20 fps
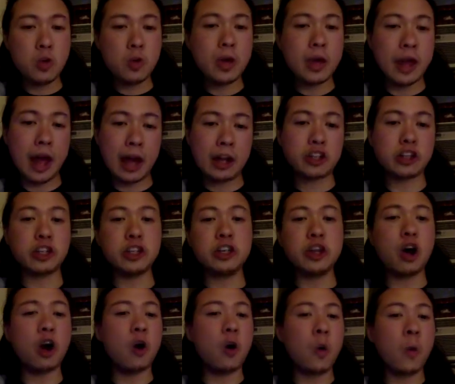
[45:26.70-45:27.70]
actually
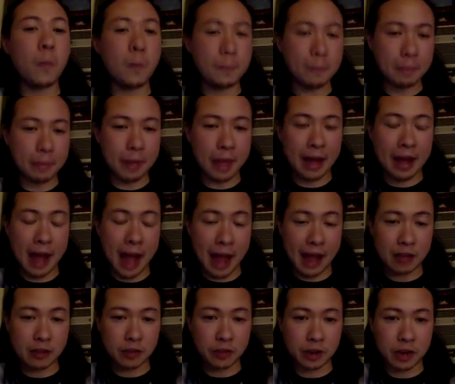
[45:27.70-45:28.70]
go and
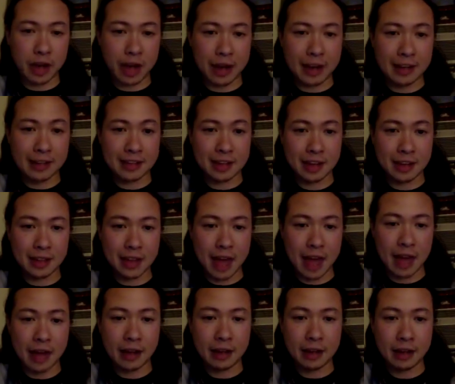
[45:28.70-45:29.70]
ask for guidance on
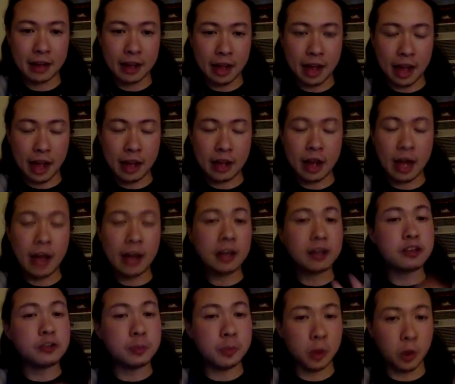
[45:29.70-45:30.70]
that and
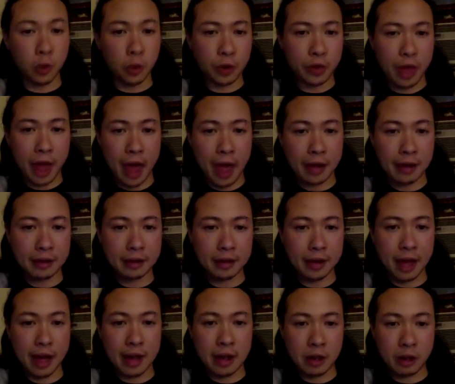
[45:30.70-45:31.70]
explore that,
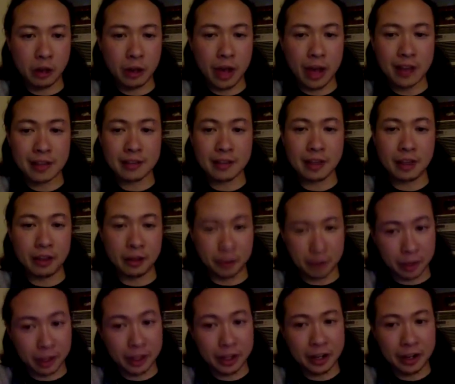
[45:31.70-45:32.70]
and you'll get a
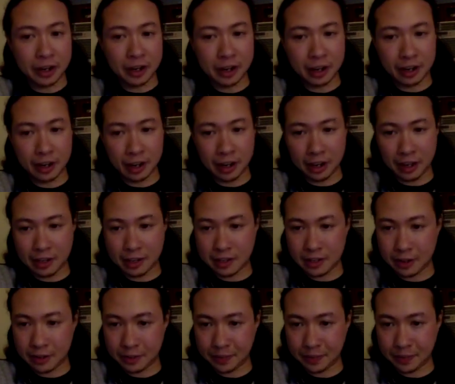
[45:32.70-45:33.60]
clear answer.